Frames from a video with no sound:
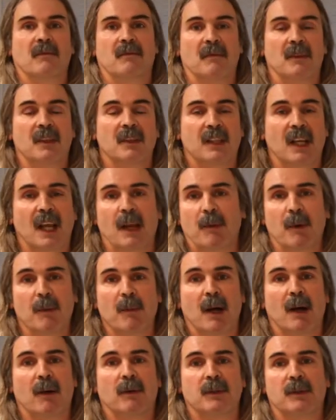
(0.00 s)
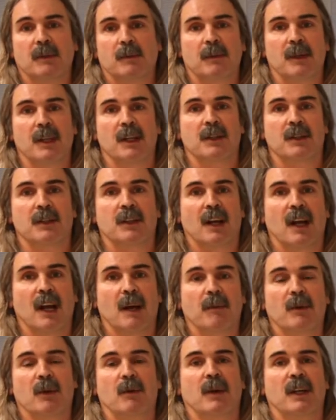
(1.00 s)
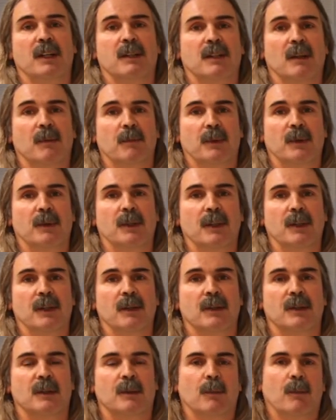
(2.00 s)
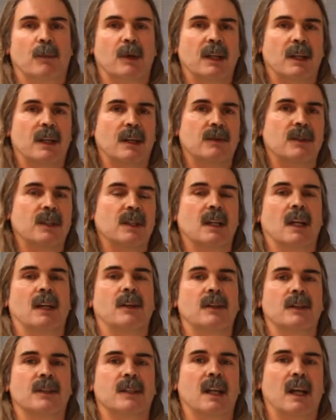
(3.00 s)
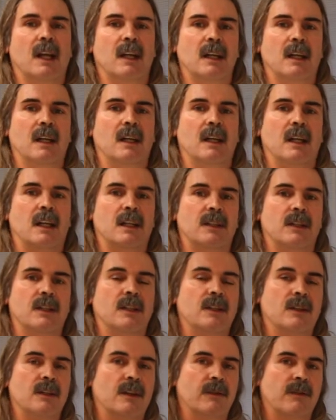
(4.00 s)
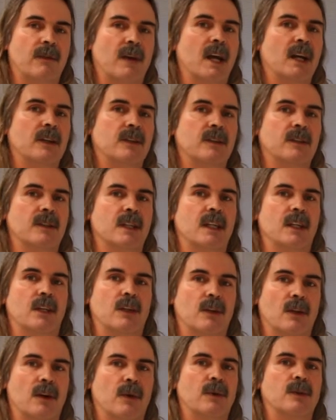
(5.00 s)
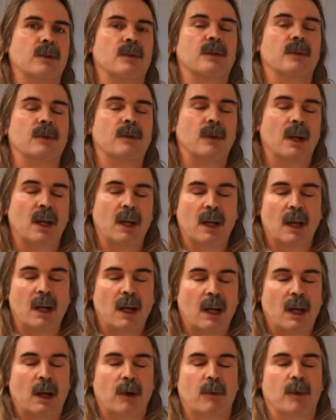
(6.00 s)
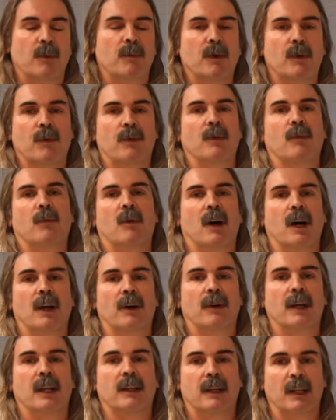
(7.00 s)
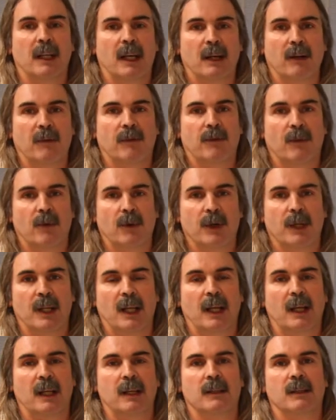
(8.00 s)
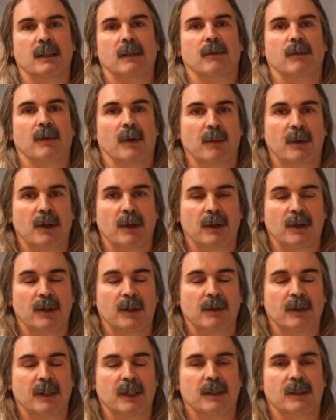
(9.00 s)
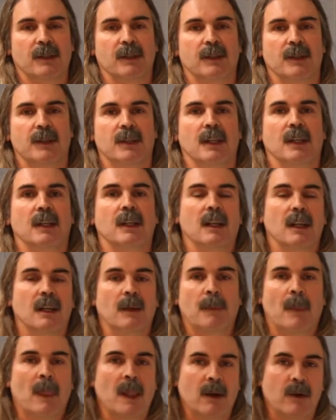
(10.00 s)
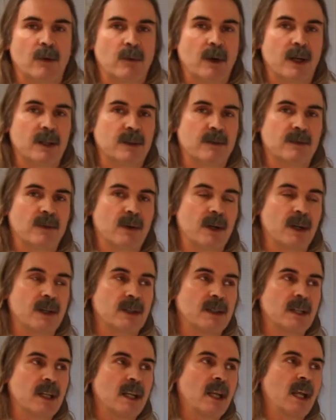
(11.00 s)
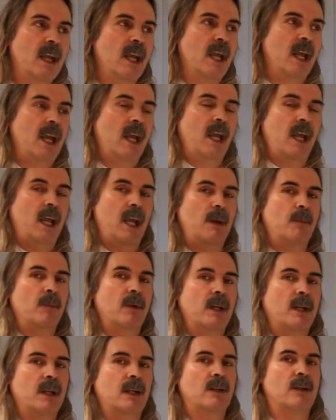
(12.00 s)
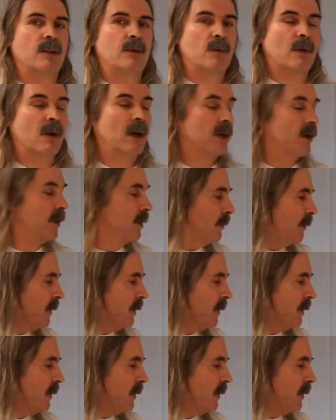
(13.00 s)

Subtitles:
Same amount each time. Quite simple to use, but it gives you an understanding and it gets you into the factors that you know to remove the water at the end of 4 days from your nutrient solution reservoirs and bring in new water.